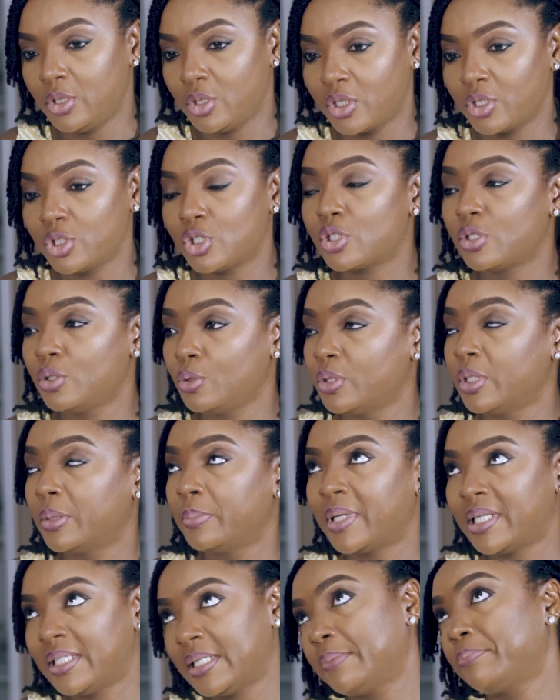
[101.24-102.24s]
can slow down.
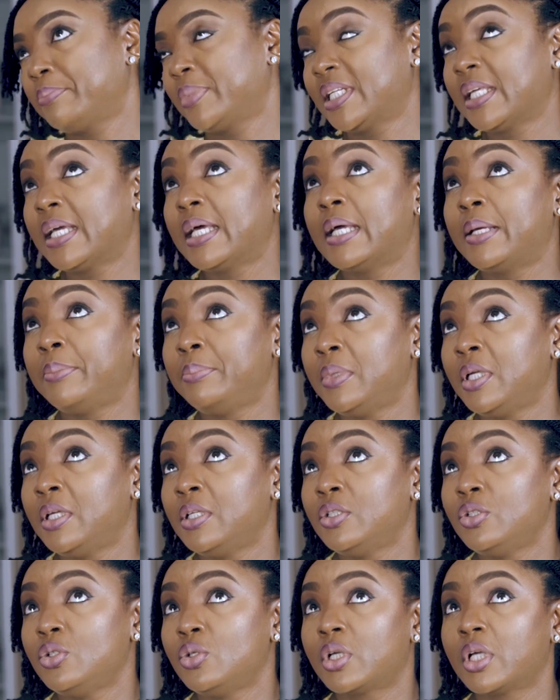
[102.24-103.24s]
By that I mean
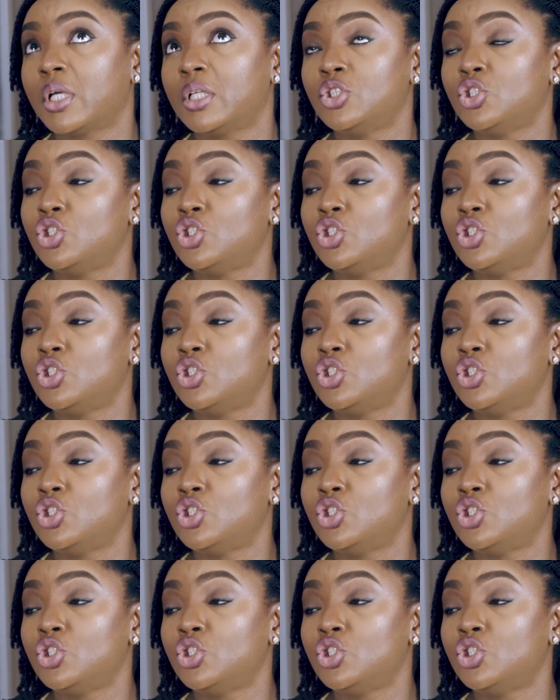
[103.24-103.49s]
you can